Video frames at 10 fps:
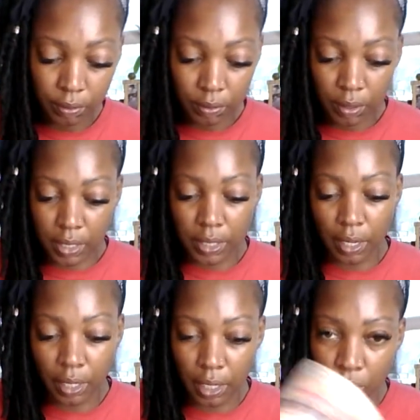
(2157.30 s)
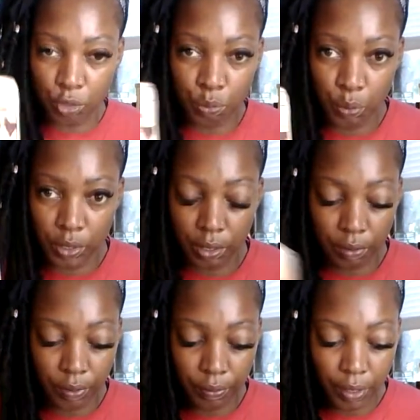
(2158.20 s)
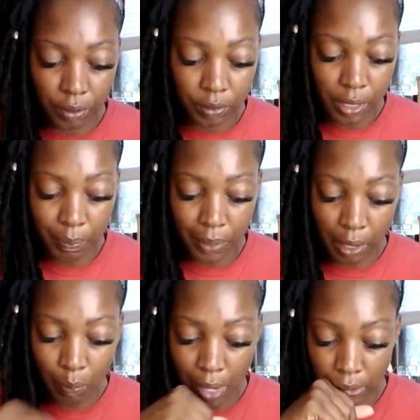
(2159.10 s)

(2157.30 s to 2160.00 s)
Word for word: because they're the king of swords in the reverse. I'm like, why do